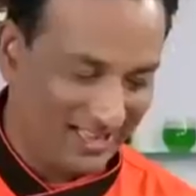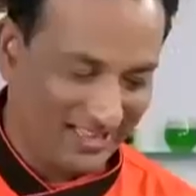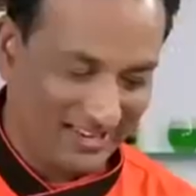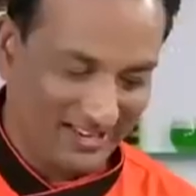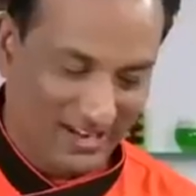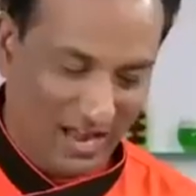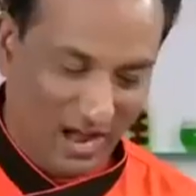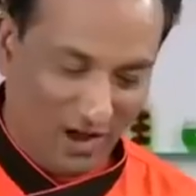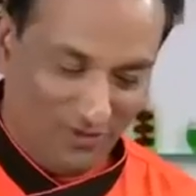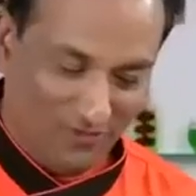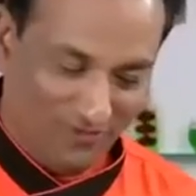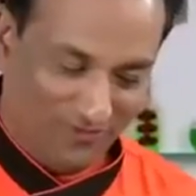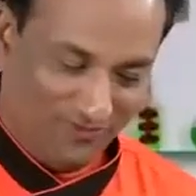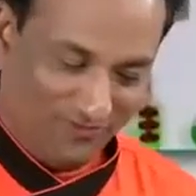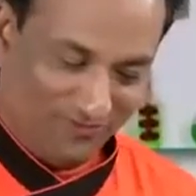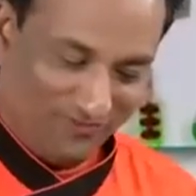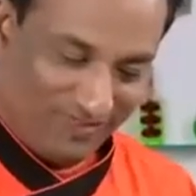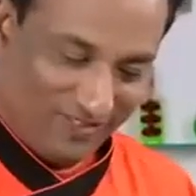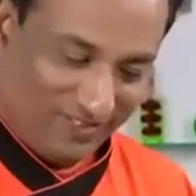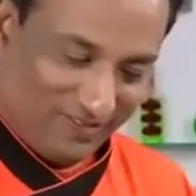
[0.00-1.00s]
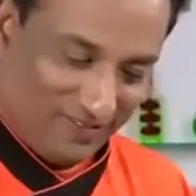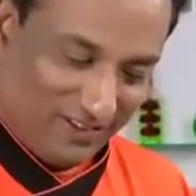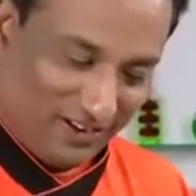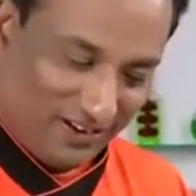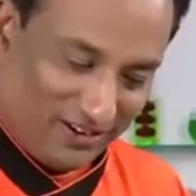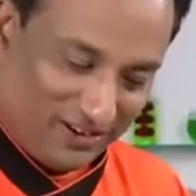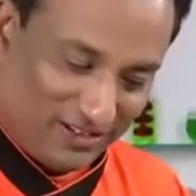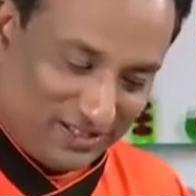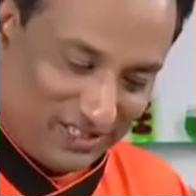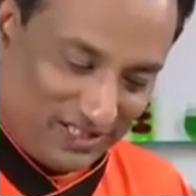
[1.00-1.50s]
Now, we are
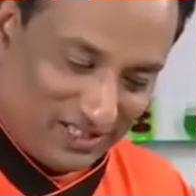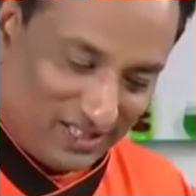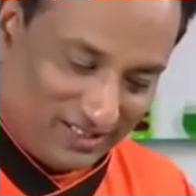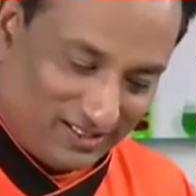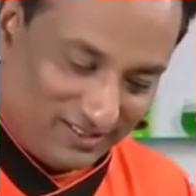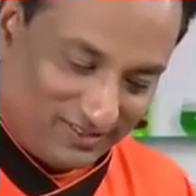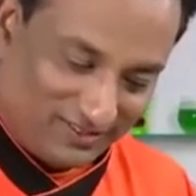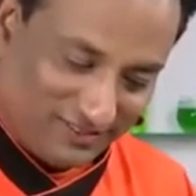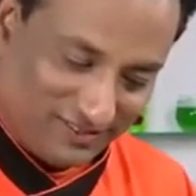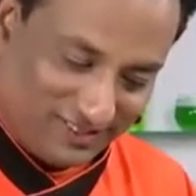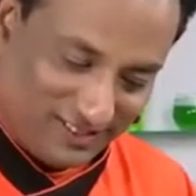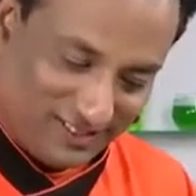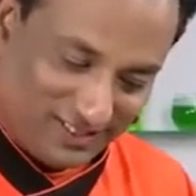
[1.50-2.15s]
going to serve